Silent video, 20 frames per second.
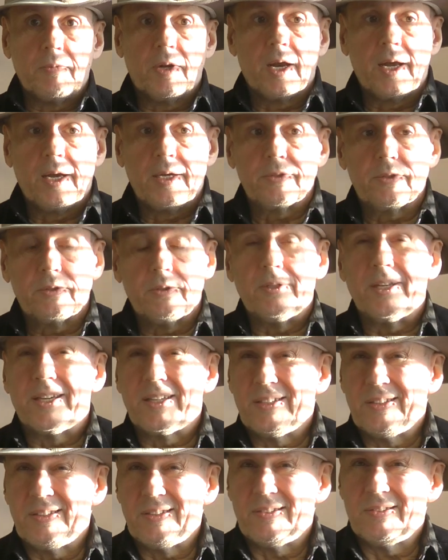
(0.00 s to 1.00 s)
class the
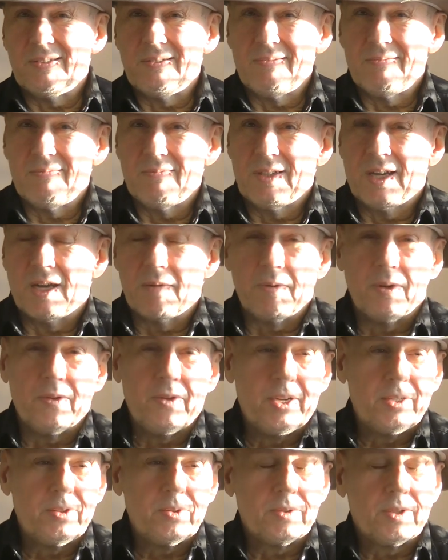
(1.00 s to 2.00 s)
next couple of
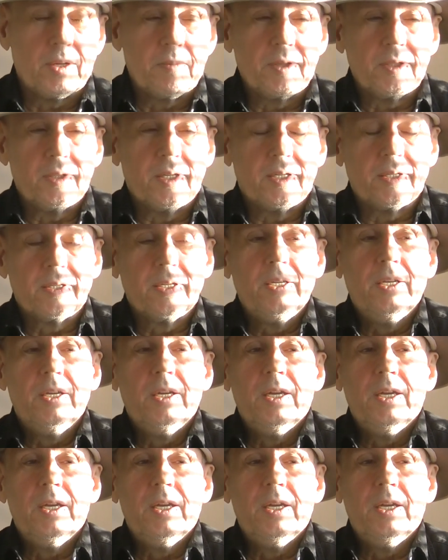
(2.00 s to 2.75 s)
days or something like that.